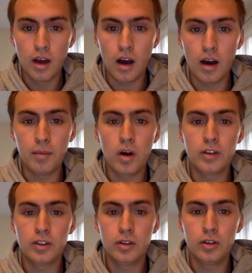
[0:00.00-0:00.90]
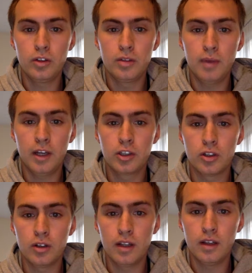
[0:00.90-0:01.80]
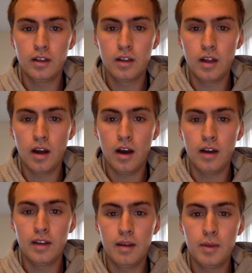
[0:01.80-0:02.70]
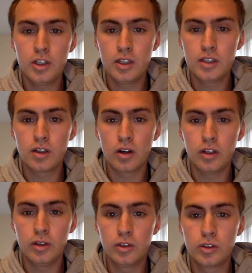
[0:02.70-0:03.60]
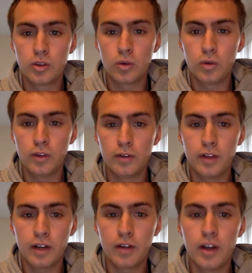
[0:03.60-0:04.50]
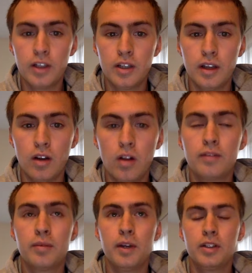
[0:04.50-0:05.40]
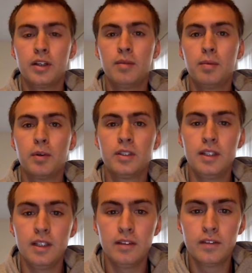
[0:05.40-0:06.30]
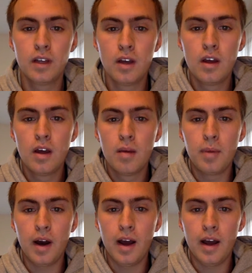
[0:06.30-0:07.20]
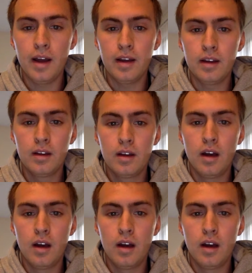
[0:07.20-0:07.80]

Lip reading: Also, you should make sure that the images are used only for decoration, and all information can be perceived by